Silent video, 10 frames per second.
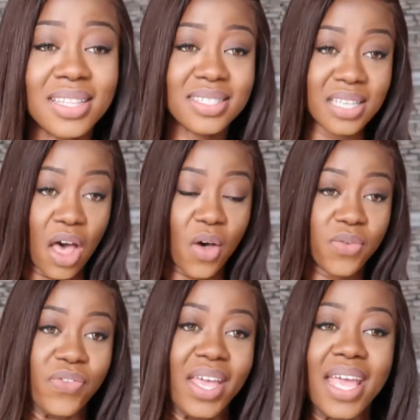
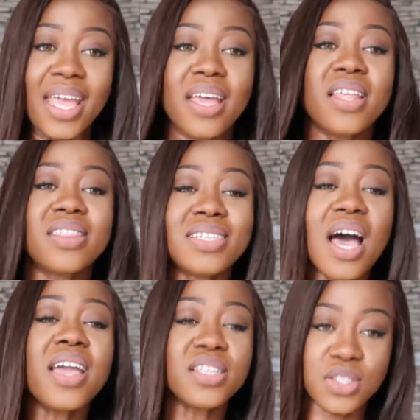itself, the
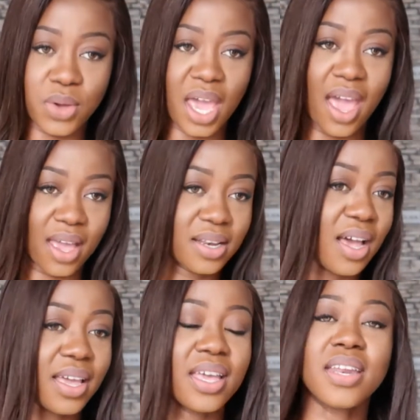dyeing's okay,
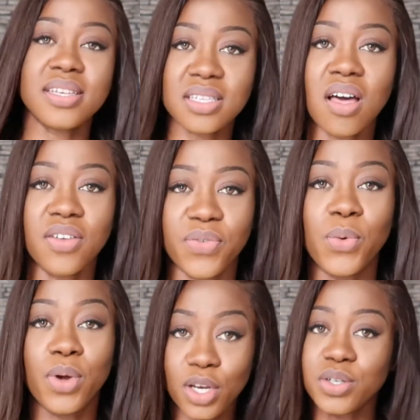like it is
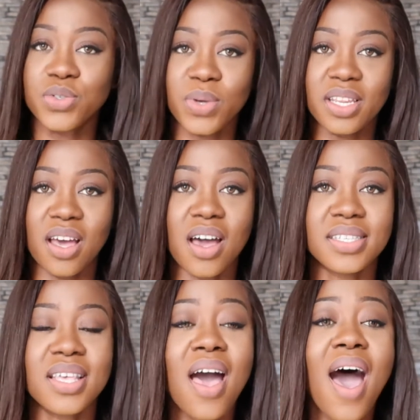colorful, it looks really nice.